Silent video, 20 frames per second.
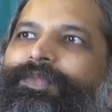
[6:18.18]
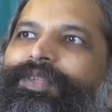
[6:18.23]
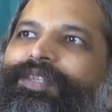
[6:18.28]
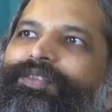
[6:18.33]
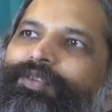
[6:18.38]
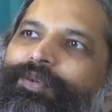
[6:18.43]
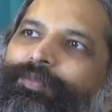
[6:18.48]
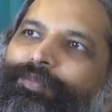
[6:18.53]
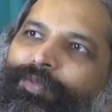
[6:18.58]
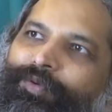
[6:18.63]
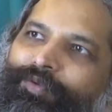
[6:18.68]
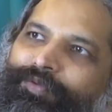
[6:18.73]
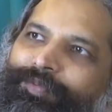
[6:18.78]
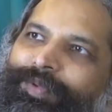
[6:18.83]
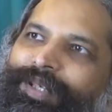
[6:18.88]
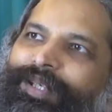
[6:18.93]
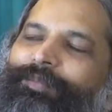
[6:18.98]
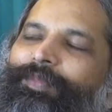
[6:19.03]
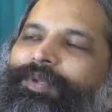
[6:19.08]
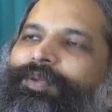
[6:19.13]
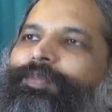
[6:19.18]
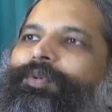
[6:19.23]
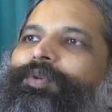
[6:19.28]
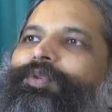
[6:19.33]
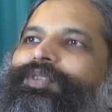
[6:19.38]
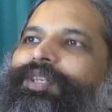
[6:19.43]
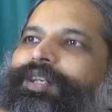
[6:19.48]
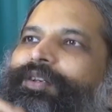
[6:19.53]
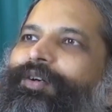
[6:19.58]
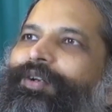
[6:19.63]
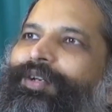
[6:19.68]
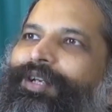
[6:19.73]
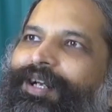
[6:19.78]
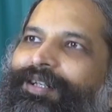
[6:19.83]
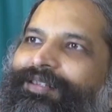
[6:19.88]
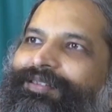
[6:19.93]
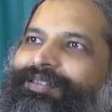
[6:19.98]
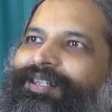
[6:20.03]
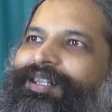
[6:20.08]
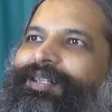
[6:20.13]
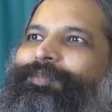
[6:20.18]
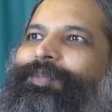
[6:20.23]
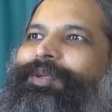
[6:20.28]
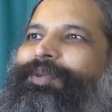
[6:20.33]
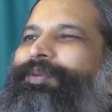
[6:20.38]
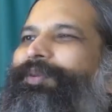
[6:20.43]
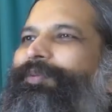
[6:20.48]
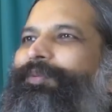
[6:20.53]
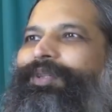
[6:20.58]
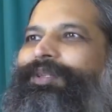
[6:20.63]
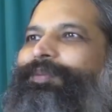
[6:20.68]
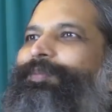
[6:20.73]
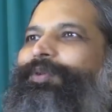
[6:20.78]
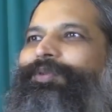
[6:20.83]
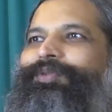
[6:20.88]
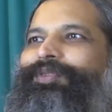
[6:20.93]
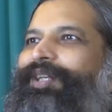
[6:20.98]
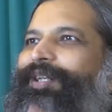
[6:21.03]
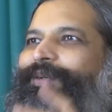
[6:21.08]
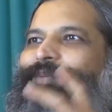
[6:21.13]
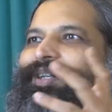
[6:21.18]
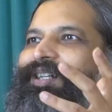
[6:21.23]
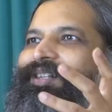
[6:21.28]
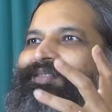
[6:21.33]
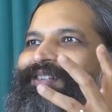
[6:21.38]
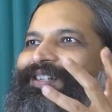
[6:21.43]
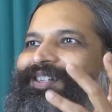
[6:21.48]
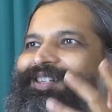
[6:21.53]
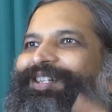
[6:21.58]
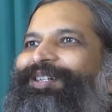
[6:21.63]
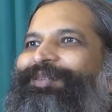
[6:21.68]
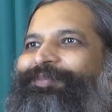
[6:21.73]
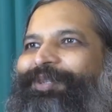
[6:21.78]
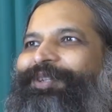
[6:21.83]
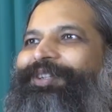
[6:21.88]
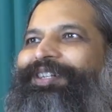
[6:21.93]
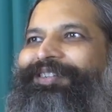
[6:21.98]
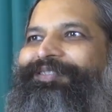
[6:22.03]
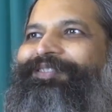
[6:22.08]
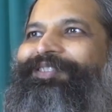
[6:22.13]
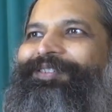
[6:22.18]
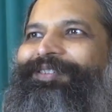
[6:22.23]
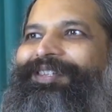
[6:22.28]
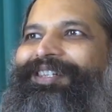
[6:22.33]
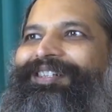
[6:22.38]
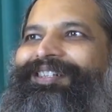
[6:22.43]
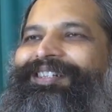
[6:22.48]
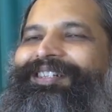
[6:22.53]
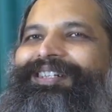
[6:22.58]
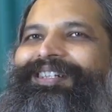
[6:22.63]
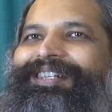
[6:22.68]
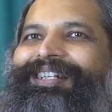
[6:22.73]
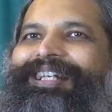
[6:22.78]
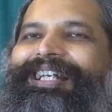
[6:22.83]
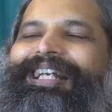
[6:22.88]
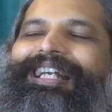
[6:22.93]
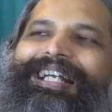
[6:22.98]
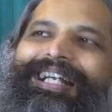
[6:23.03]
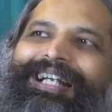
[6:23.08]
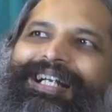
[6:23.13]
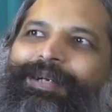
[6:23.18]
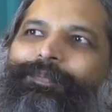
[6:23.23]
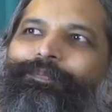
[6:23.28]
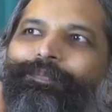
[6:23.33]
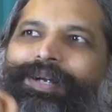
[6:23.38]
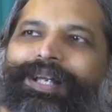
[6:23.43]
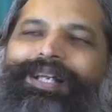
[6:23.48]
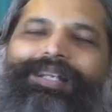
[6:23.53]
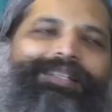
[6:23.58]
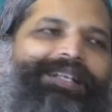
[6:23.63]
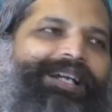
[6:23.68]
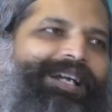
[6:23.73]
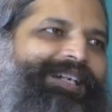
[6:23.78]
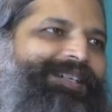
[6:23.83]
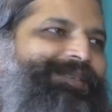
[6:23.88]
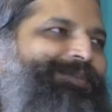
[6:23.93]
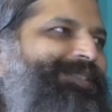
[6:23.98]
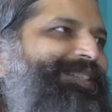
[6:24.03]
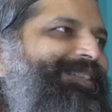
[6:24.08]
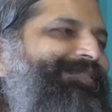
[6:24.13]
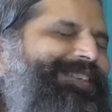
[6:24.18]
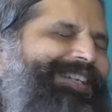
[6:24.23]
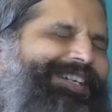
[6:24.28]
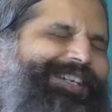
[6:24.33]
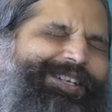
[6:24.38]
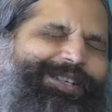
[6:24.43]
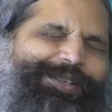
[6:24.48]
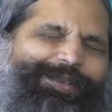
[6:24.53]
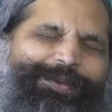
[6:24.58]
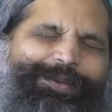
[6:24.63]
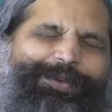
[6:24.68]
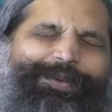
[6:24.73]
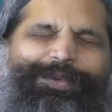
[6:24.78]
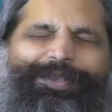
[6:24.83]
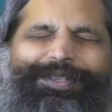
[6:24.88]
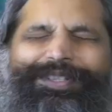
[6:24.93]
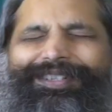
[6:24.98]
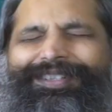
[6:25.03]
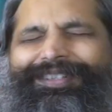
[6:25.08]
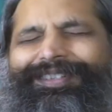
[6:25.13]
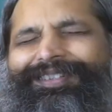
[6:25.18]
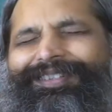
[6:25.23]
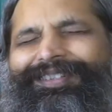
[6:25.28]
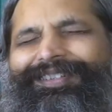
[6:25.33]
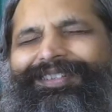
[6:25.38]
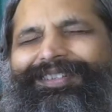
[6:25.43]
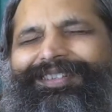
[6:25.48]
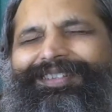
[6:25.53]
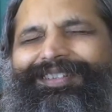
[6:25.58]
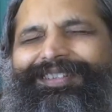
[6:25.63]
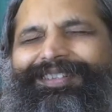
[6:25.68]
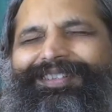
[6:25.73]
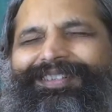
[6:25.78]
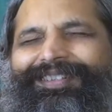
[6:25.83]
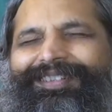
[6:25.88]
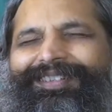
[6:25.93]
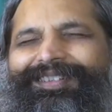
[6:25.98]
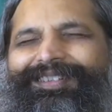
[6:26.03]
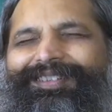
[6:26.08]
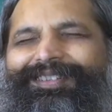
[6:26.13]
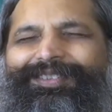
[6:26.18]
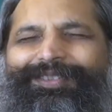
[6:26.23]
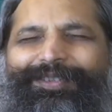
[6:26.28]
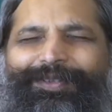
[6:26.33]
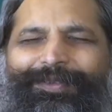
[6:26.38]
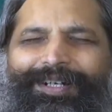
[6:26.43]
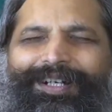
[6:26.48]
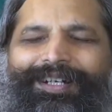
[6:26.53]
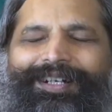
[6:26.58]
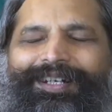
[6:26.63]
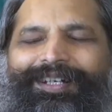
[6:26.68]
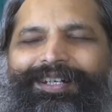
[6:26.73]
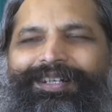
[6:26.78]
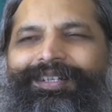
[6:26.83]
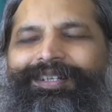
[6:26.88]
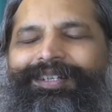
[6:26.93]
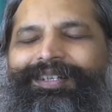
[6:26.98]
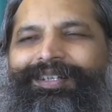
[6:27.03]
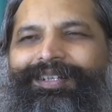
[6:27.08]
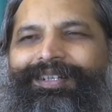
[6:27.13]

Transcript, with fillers: So, moving with music or dancing with music, whatever term you give to it, compare that with a very crude, so ugly